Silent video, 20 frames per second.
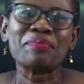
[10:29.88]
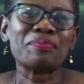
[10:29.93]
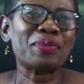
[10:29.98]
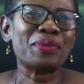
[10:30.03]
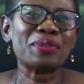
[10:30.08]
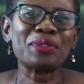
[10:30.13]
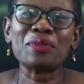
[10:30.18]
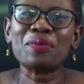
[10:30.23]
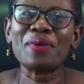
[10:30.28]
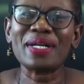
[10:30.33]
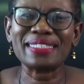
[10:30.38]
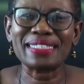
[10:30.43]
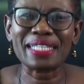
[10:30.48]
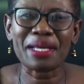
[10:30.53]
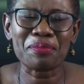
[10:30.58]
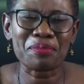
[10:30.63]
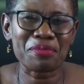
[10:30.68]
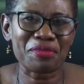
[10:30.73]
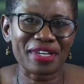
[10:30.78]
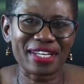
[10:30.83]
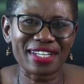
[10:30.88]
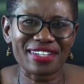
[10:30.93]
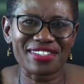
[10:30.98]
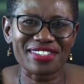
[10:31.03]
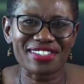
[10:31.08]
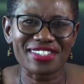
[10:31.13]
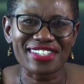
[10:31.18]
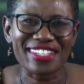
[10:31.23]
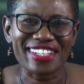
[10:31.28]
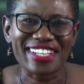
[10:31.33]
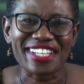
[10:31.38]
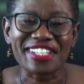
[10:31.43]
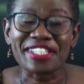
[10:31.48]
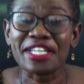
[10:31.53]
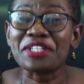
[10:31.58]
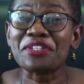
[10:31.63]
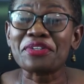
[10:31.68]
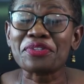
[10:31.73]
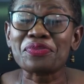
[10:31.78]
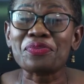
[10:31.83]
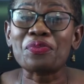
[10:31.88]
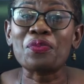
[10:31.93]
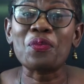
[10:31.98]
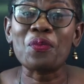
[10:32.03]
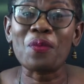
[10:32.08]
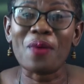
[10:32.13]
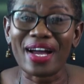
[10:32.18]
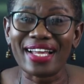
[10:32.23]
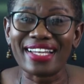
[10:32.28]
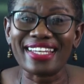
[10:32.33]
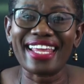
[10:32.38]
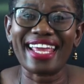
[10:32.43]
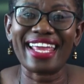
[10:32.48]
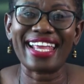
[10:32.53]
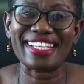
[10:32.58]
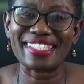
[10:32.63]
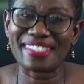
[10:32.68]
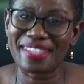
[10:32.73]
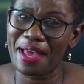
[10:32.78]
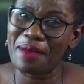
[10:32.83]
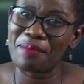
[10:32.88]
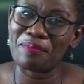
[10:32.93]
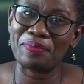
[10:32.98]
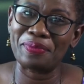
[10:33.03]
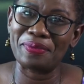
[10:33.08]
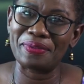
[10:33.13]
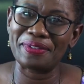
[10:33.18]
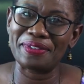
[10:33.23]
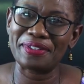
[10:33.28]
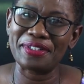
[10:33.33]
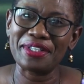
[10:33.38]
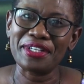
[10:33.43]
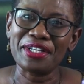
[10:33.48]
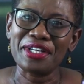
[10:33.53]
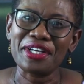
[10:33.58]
Bundawata Bridge, not just one example